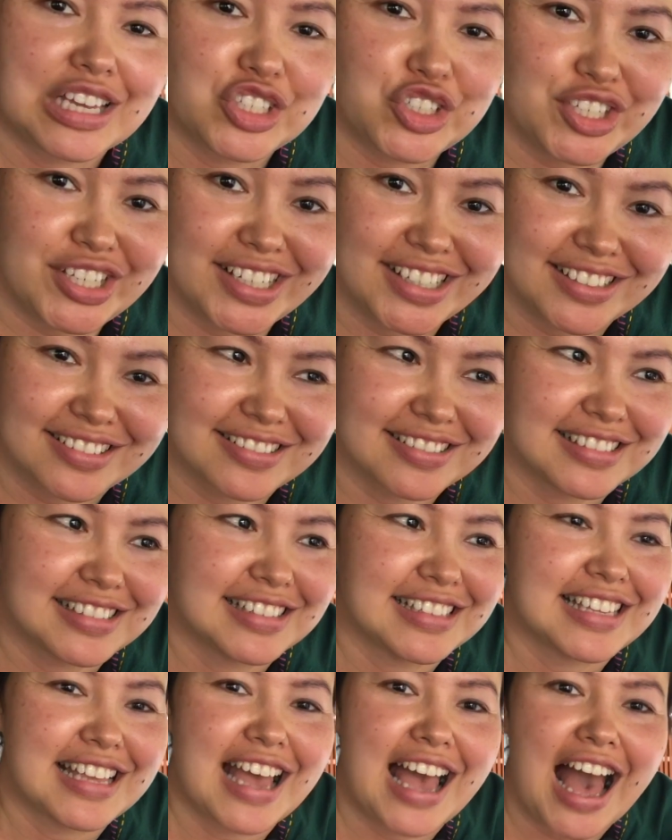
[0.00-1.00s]
Cheers.
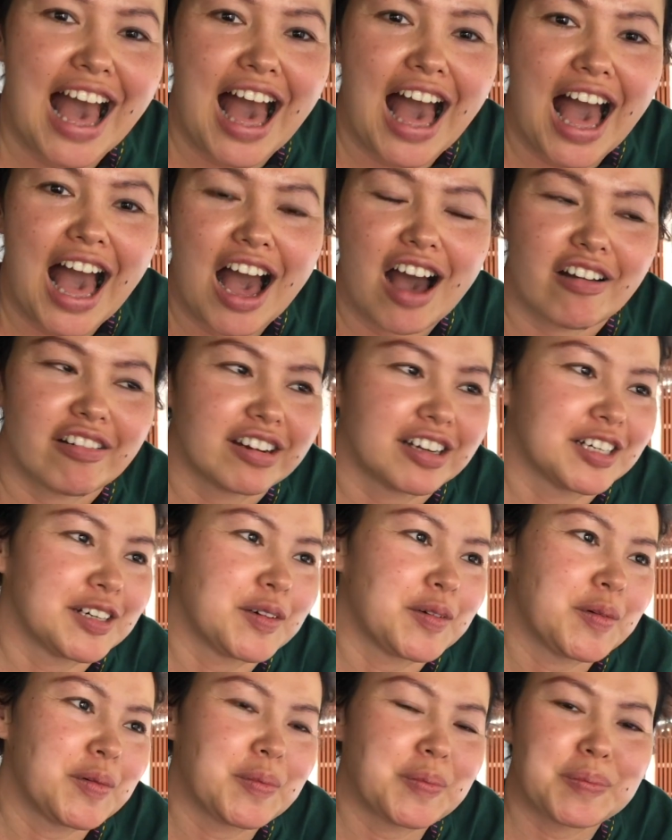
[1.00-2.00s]

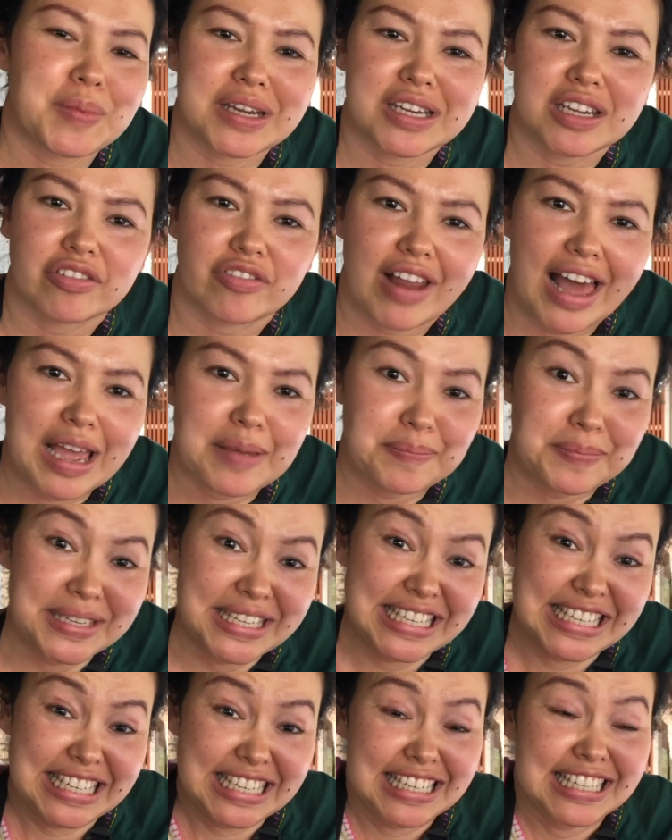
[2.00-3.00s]
Our butterfly
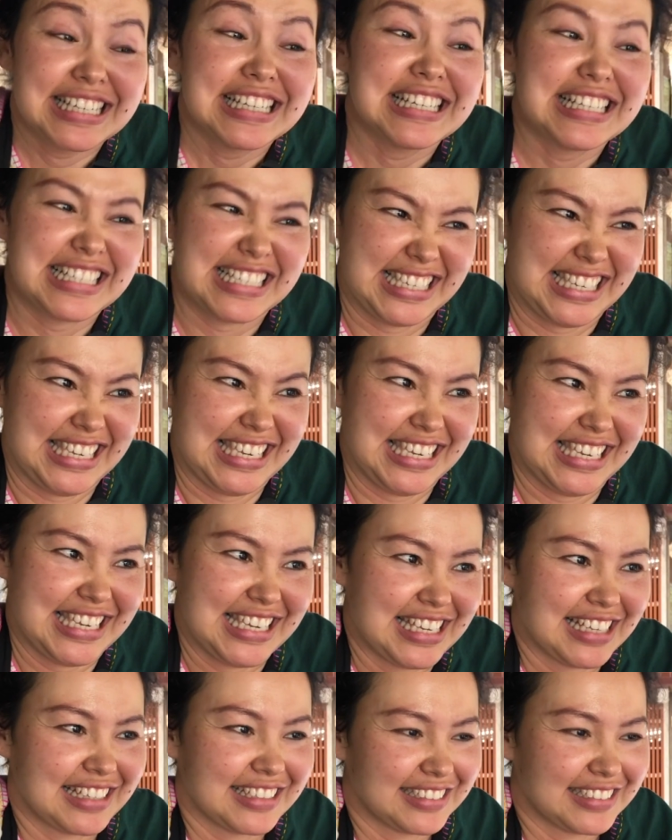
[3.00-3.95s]
pea tea.